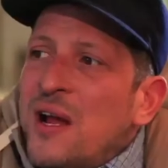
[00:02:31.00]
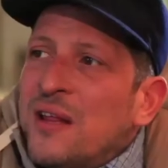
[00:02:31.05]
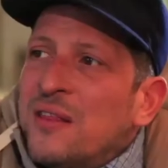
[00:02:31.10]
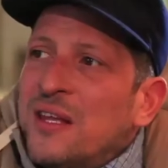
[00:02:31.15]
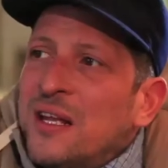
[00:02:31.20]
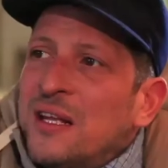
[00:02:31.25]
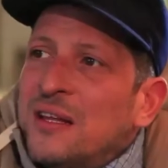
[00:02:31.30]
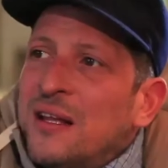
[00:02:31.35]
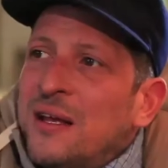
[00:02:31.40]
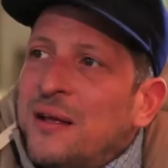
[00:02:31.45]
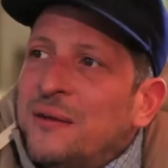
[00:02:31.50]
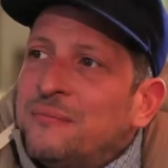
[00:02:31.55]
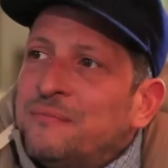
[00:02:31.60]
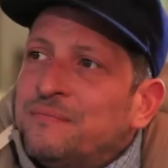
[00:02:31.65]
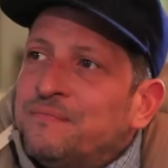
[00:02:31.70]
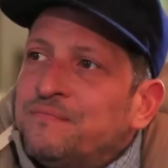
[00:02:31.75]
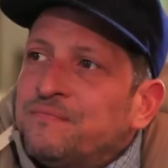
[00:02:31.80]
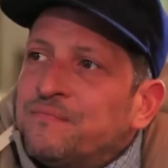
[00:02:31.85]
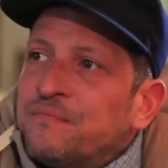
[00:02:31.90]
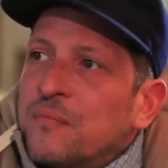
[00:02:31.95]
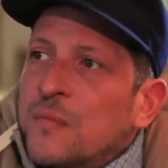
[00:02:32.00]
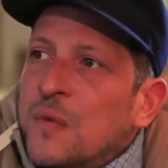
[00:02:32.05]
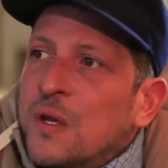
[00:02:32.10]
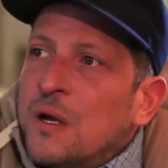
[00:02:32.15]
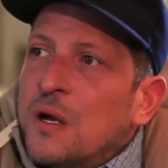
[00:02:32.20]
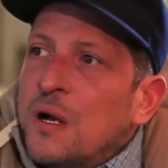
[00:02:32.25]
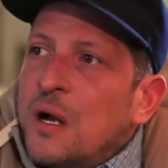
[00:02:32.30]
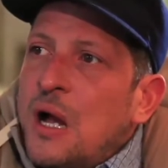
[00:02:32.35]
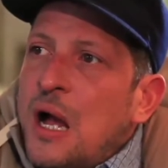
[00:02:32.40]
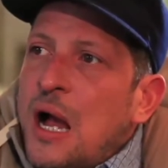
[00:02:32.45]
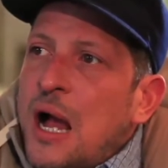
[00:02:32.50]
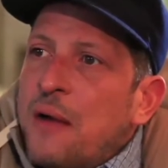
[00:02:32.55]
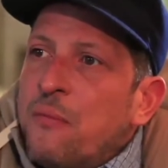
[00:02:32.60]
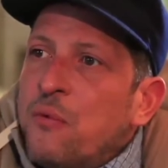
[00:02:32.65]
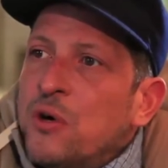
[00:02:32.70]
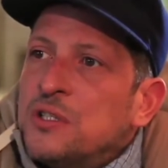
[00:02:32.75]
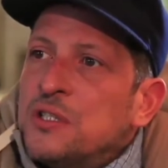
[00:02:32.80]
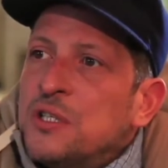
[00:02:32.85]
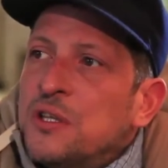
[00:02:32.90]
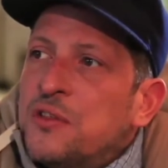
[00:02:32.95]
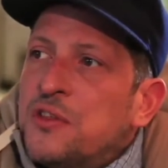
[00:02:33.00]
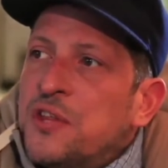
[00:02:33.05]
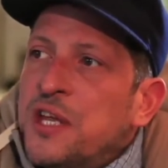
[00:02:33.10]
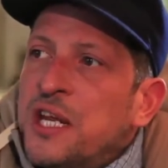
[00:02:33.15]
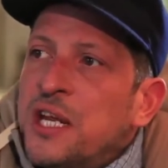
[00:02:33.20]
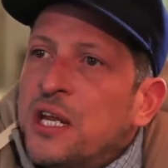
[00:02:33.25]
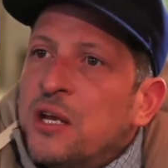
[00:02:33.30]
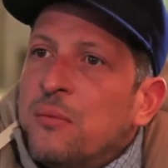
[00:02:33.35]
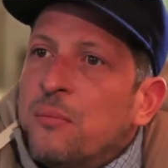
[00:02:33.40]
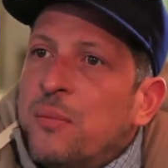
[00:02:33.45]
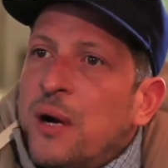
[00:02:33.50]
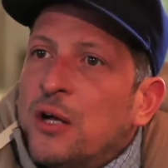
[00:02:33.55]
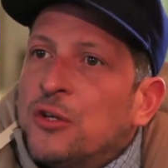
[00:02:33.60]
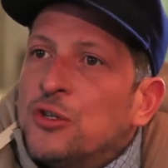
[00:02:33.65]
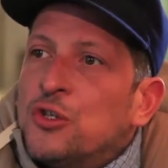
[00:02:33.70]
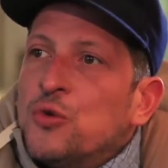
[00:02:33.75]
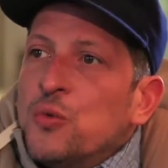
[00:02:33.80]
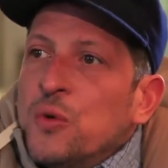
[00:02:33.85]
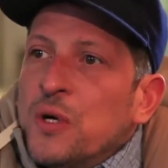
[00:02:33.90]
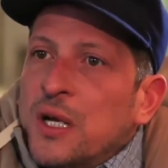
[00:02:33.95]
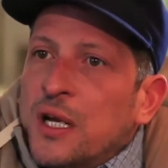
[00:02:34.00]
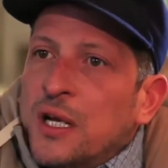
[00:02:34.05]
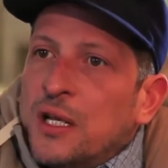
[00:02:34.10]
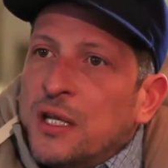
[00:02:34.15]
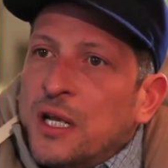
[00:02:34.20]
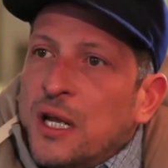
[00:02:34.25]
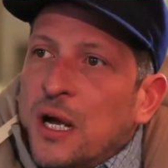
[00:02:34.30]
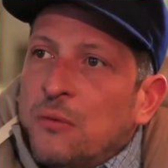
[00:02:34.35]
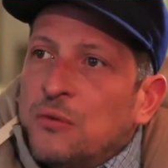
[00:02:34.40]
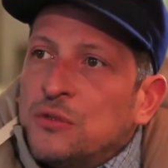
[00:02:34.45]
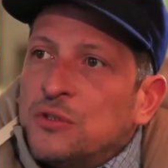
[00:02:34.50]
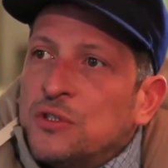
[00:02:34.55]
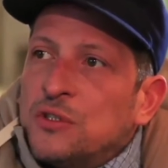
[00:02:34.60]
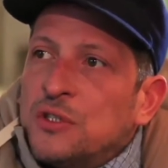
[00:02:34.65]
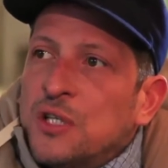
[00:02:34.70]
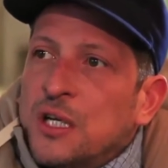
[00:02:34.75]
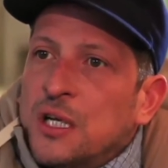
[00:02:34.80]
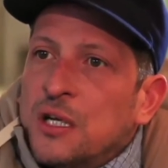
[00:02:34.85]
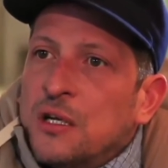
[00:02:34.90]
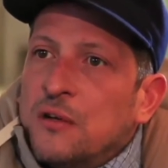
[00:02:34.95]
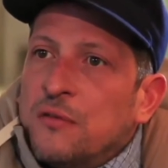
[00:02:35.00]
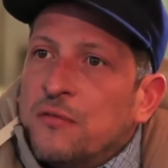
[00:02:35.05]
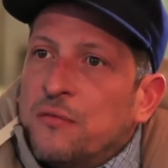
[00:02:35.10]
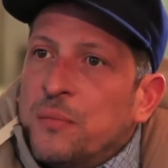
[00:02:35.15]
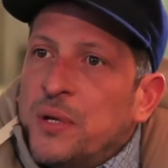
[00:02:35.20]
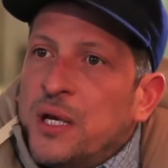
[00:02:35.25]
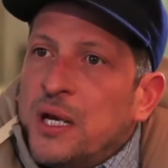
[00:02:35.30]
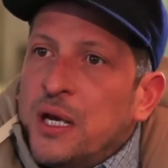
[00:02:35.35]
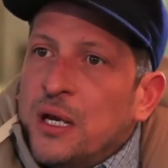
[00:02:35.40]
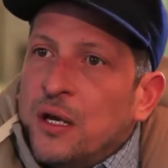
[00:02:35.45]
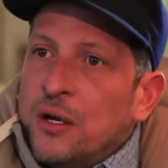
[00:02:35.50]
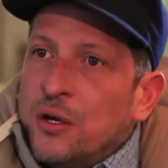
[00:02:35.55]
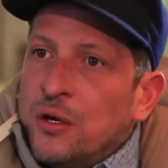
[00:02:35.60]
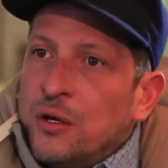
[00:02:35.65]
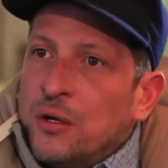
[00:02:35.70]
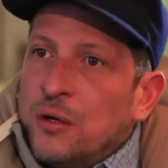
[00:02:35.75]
think that I wasn't thinking about doing anything. I was just thinking of being,